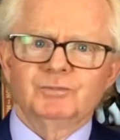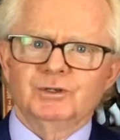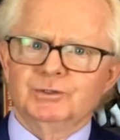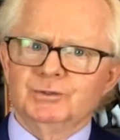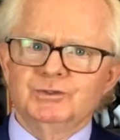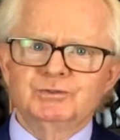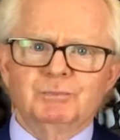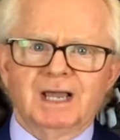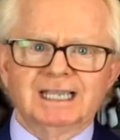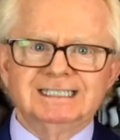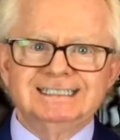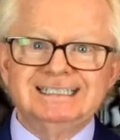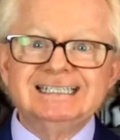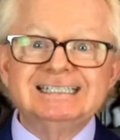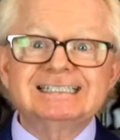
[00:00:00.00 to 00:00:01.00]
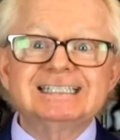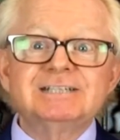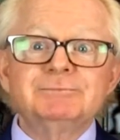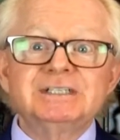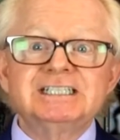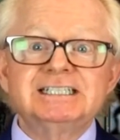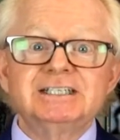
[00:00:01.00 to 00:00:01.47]
produced by
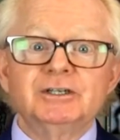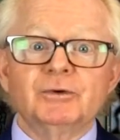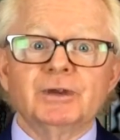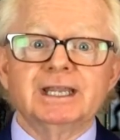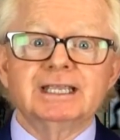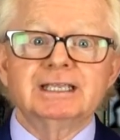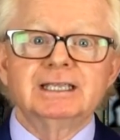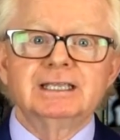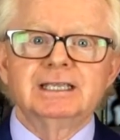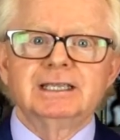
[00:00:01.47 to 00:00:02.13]
decent machinery.